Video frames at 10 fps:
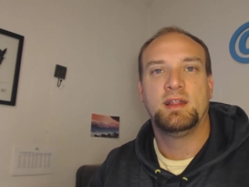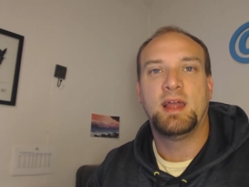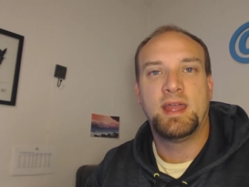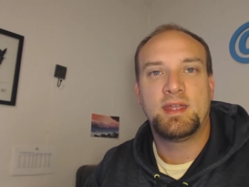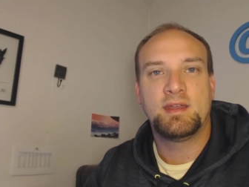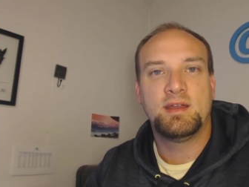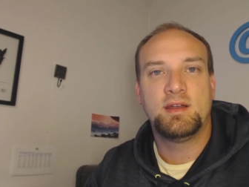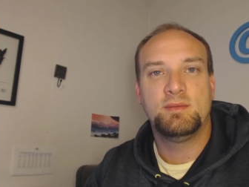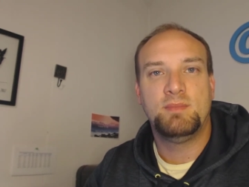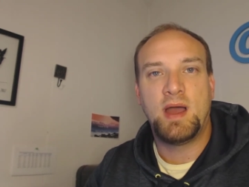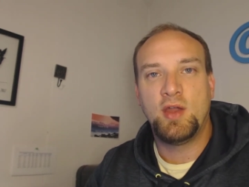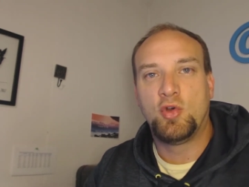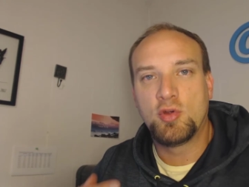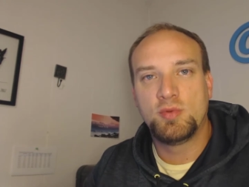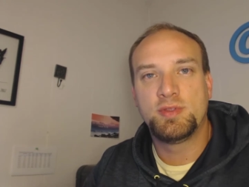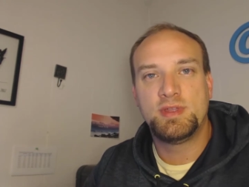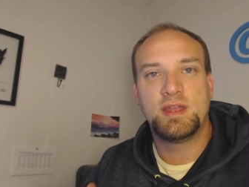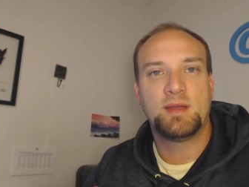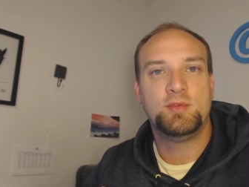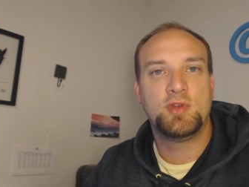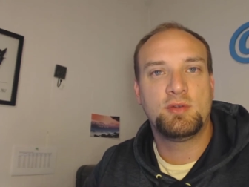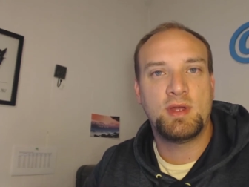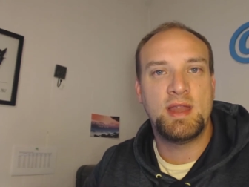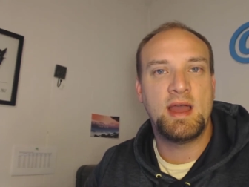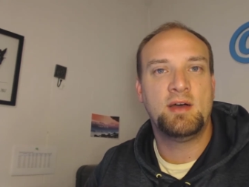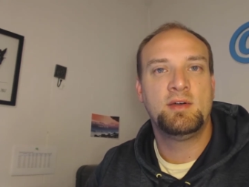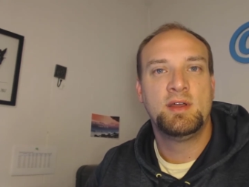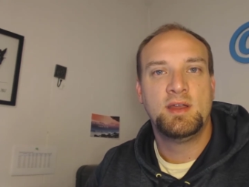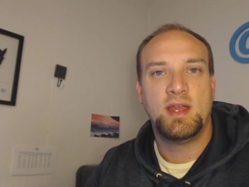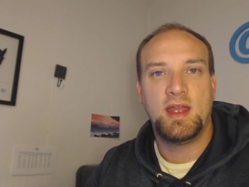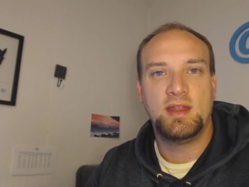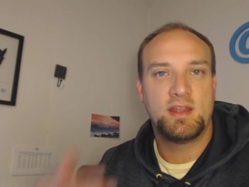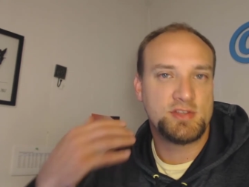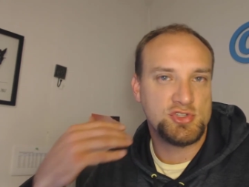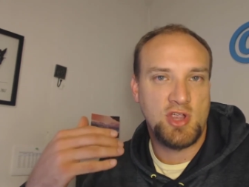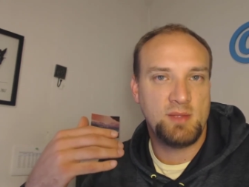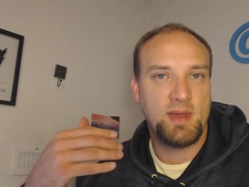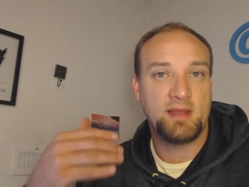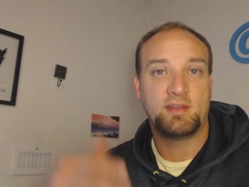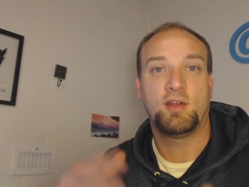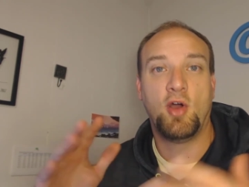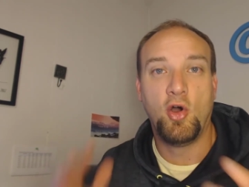like my horrible thing I'm doing right now, and there's a train passing.